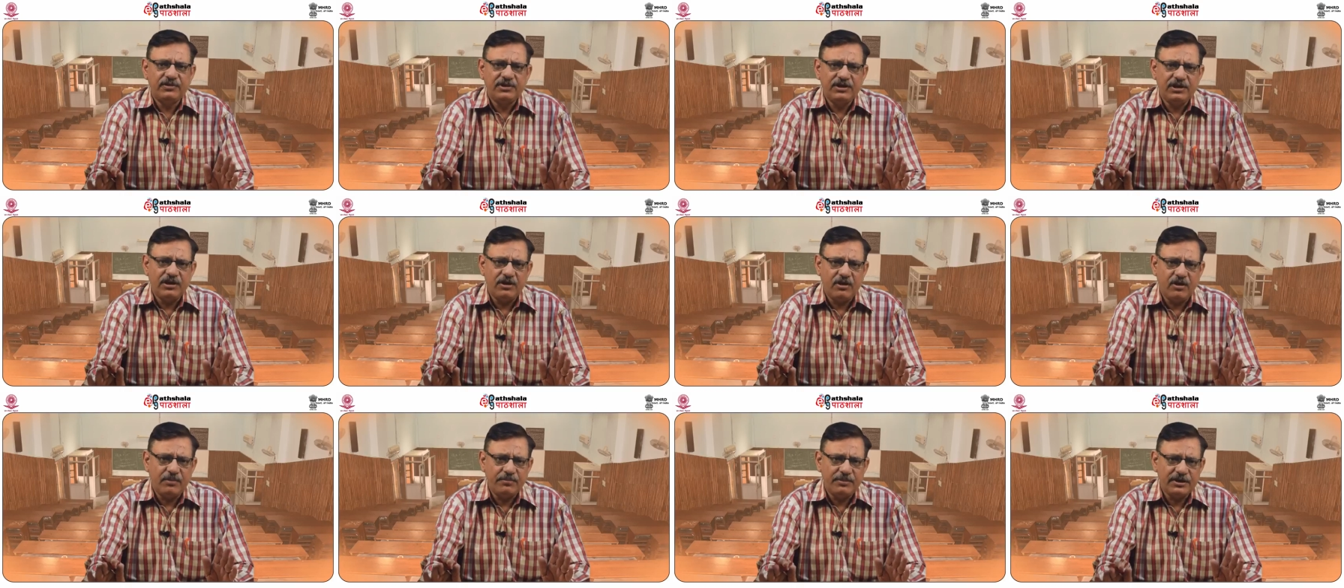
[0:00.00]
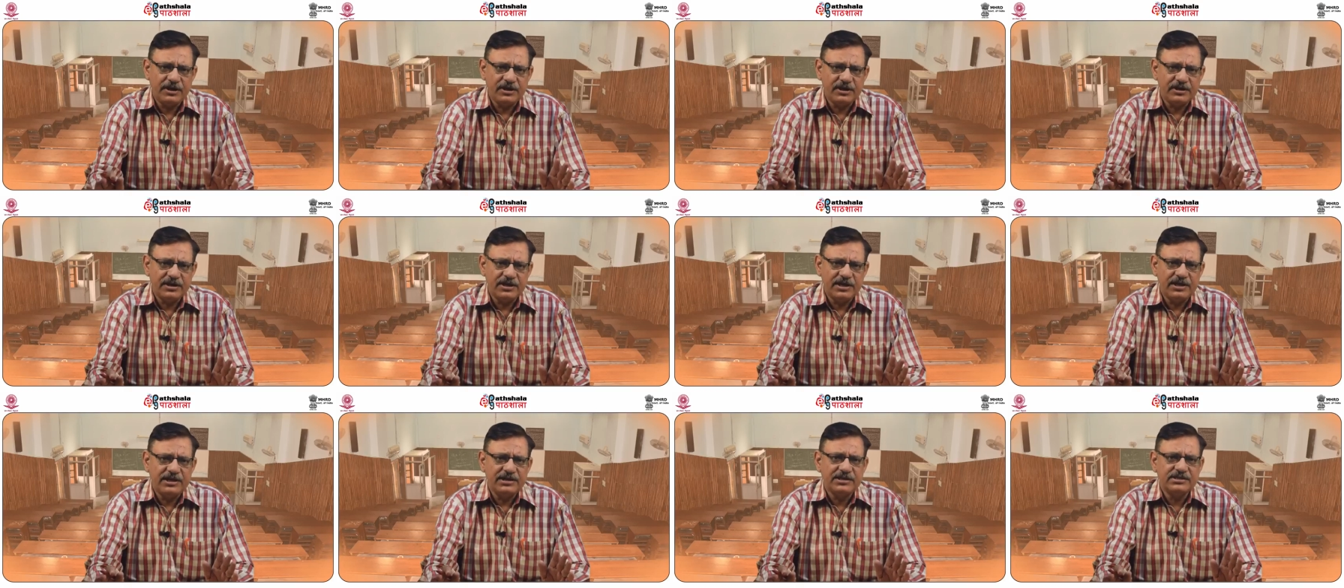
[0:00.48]
the optical
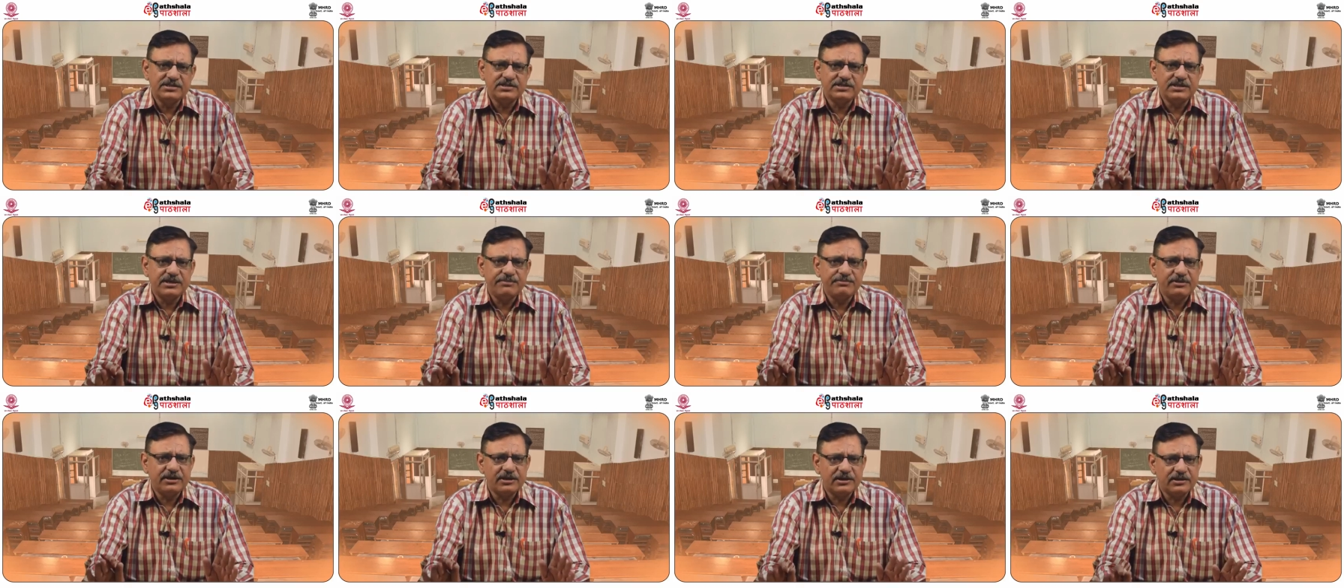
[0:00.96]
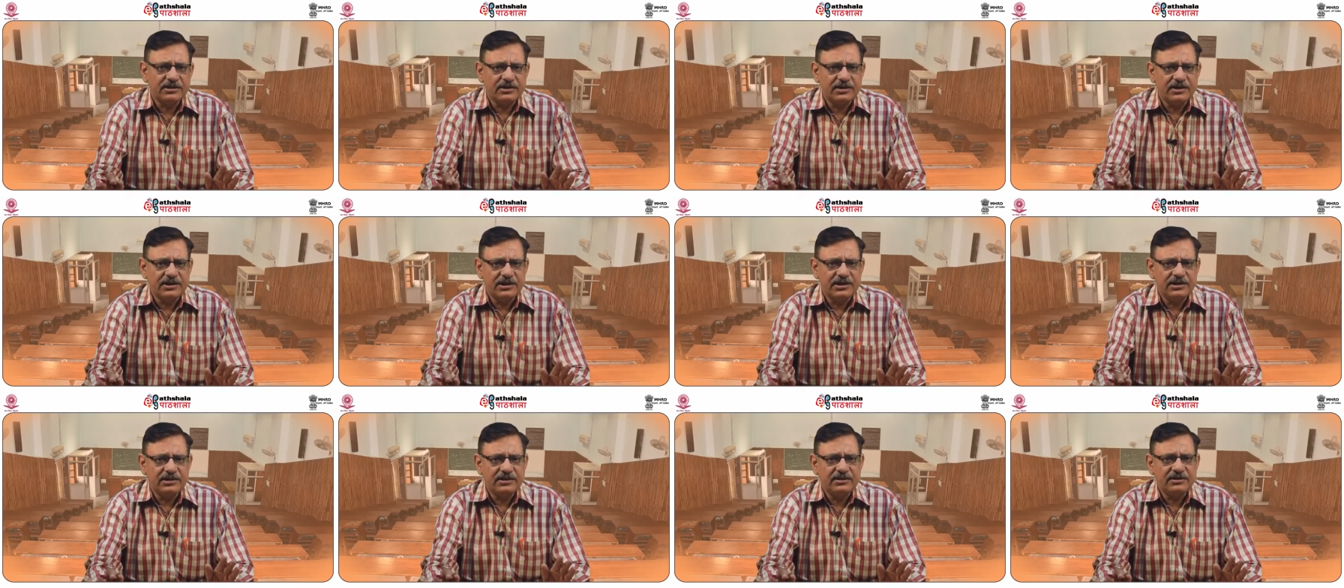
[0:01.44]
gain in
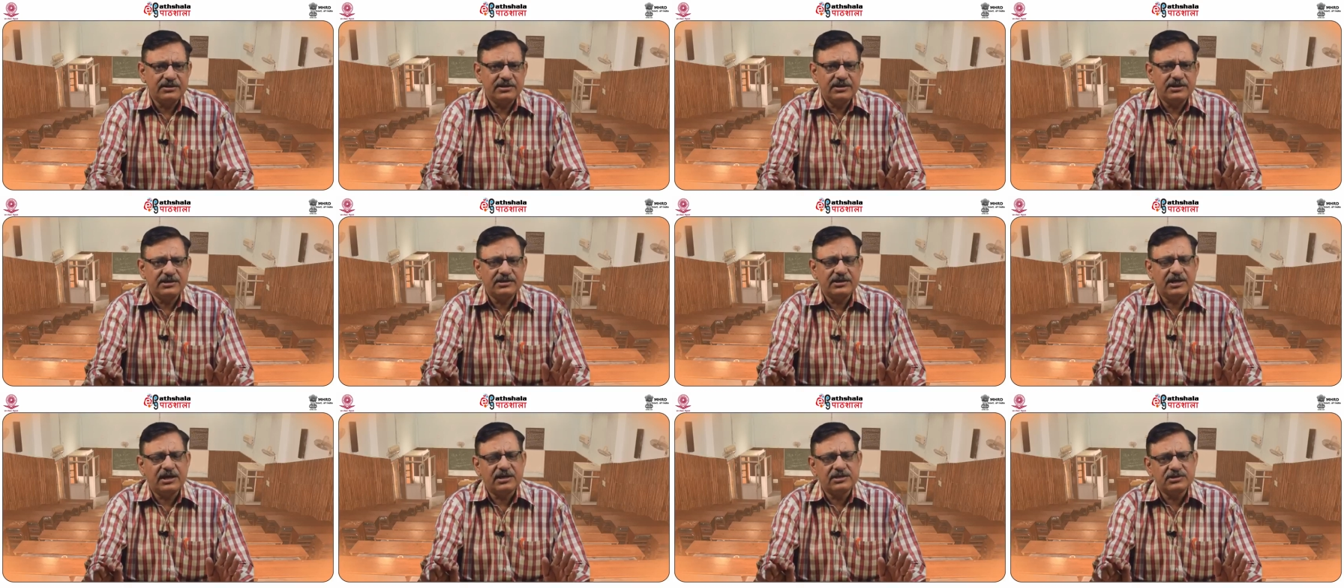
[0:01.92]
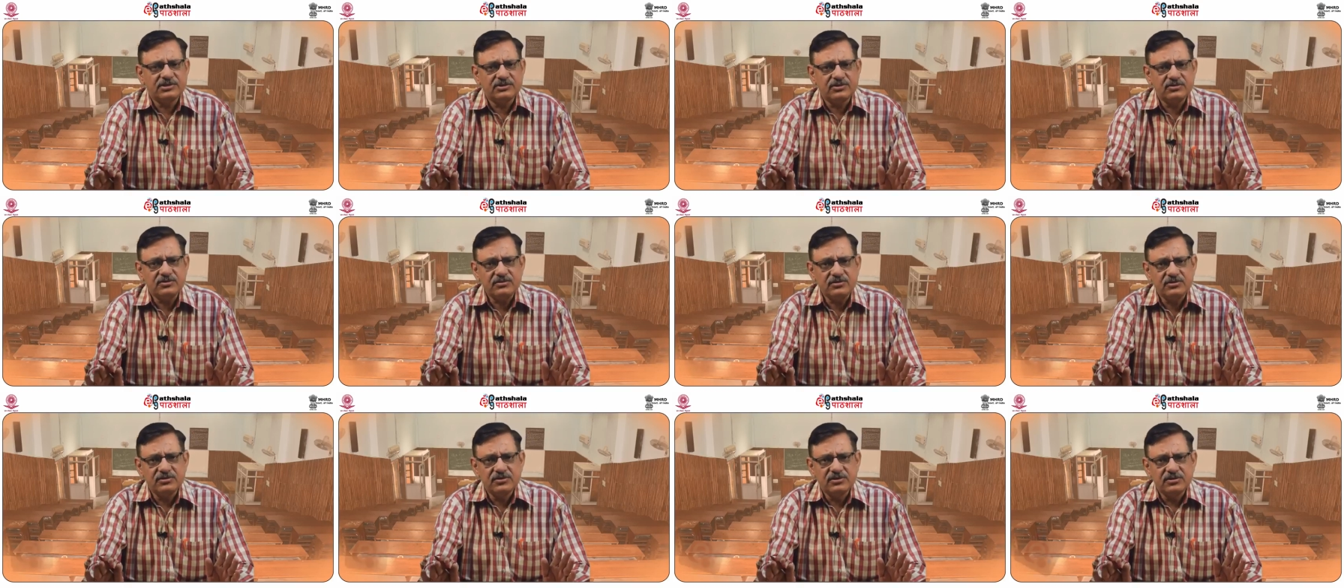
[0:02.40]
semiconductor laser is
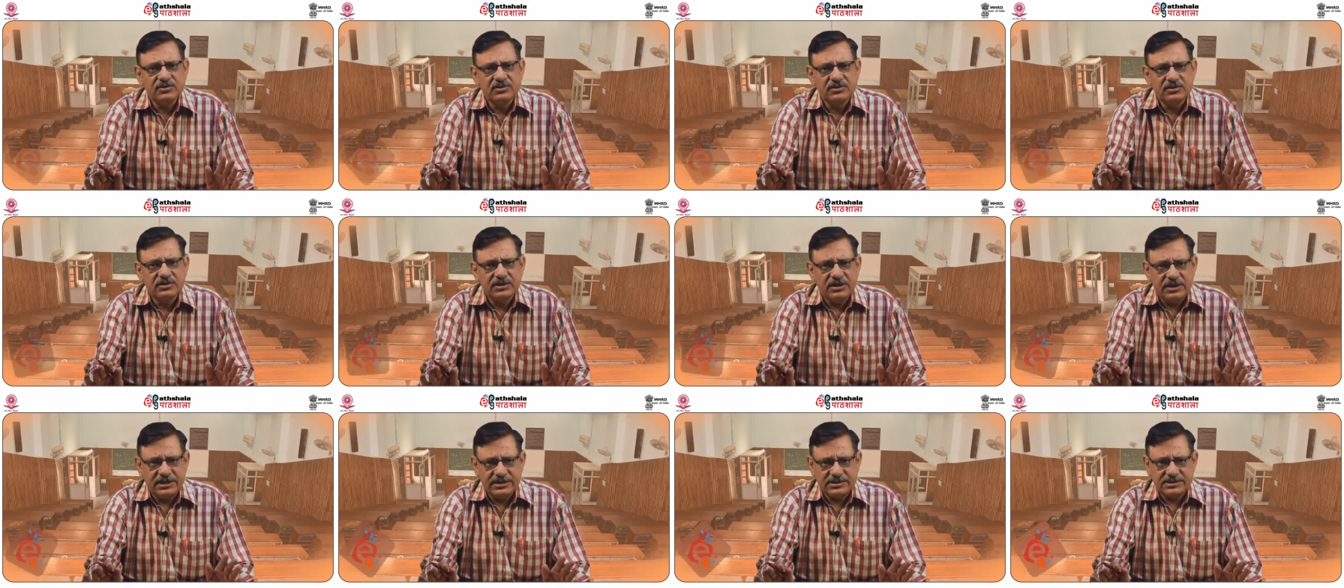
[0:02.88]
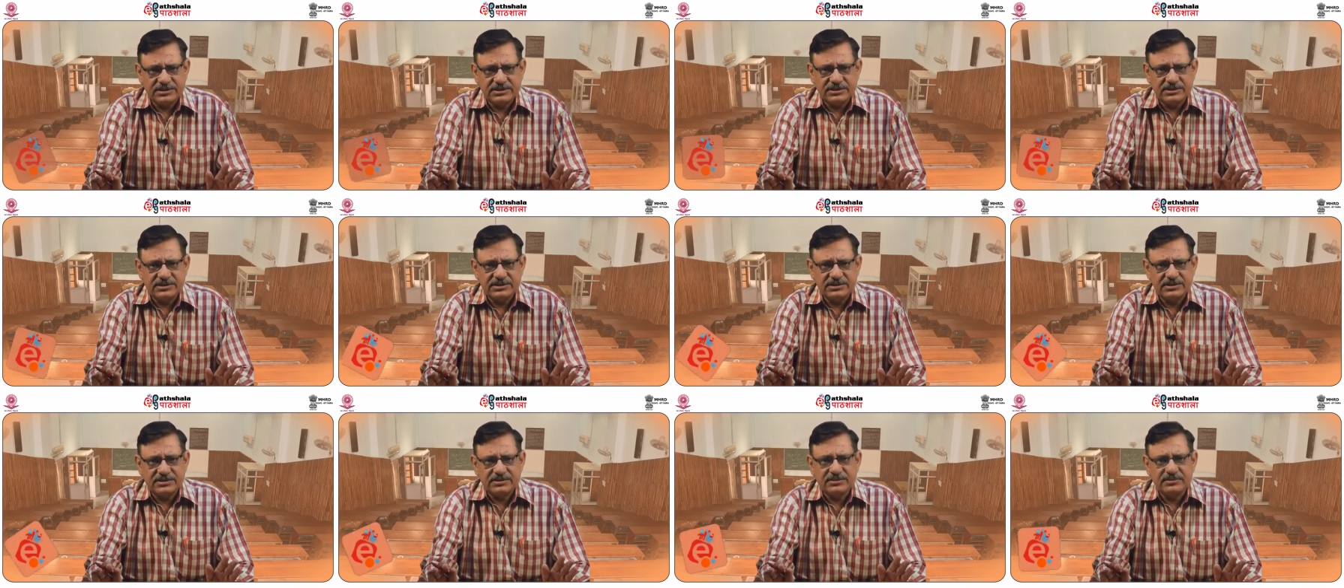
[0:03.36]
also
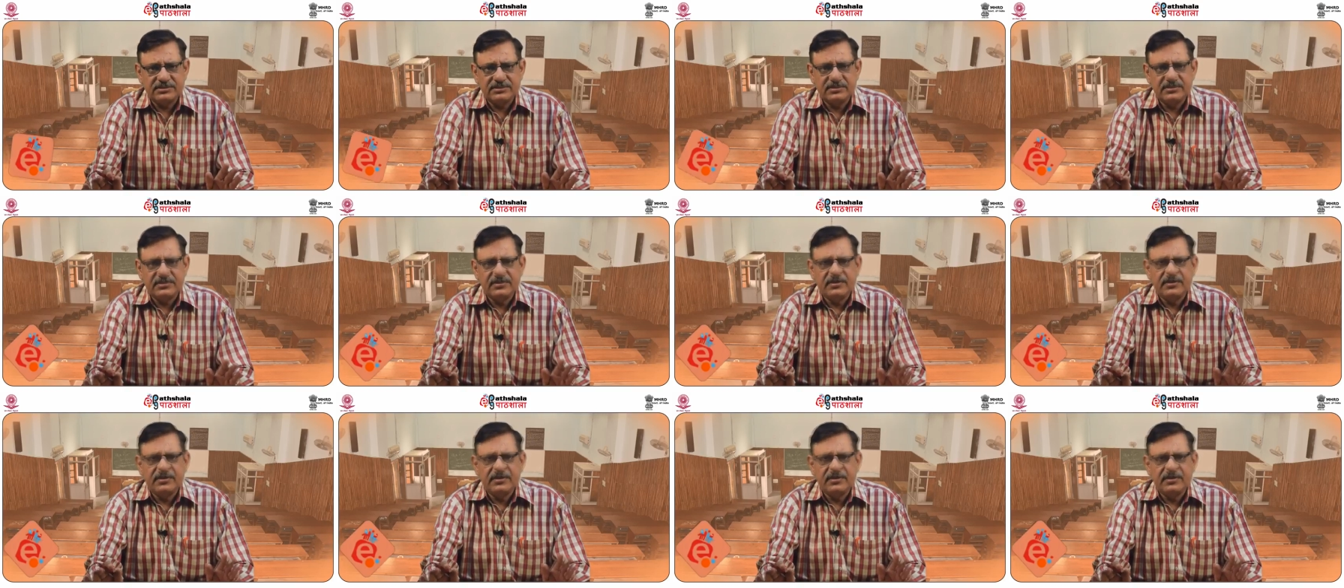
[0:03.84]
discussed.